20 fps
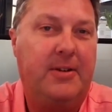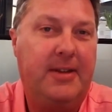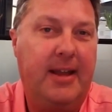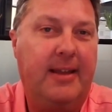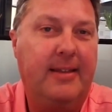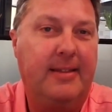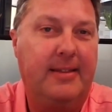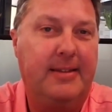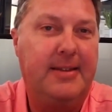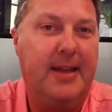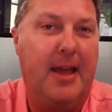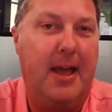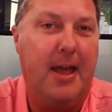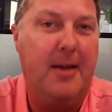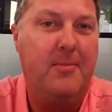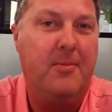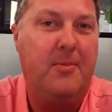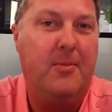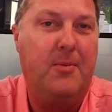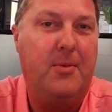taking the
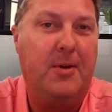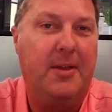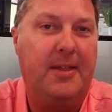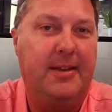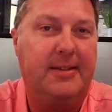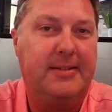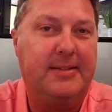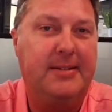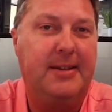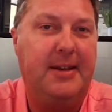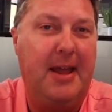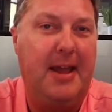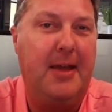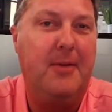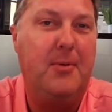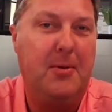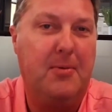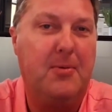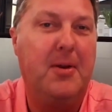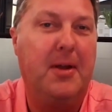time with us today.
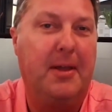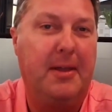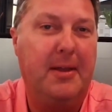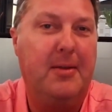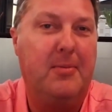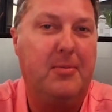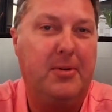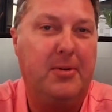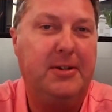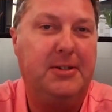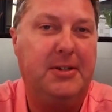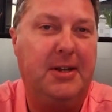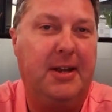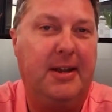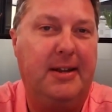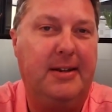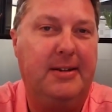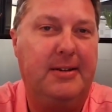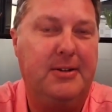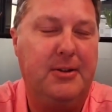We really
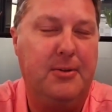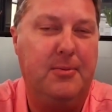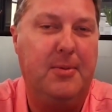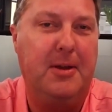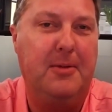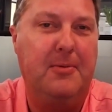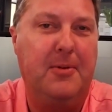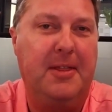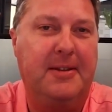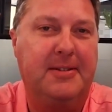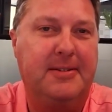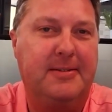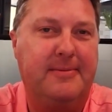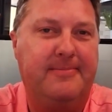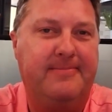appreciate you being with us.